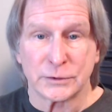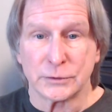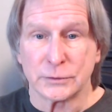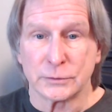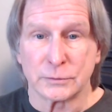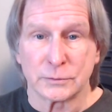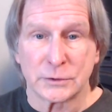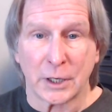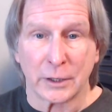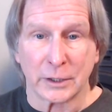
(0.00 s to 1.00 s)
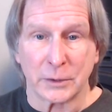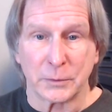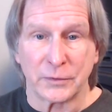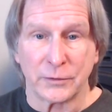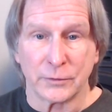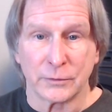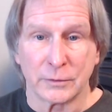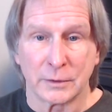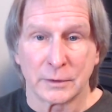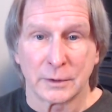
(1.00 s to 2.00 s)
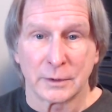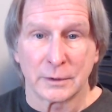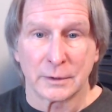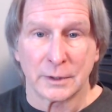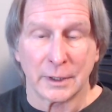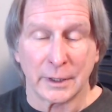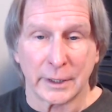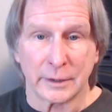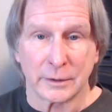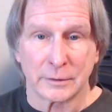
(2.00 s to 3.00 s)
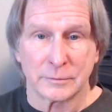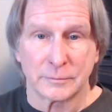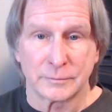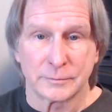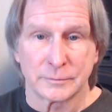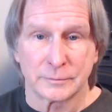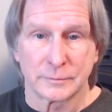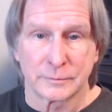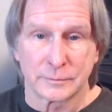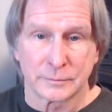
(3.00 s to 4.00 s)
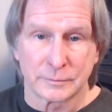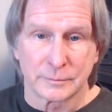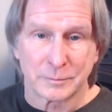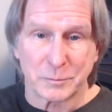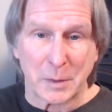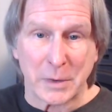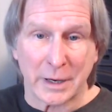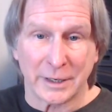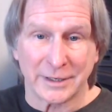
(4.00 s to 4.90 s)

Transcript: to talking with you later. Bye-bye.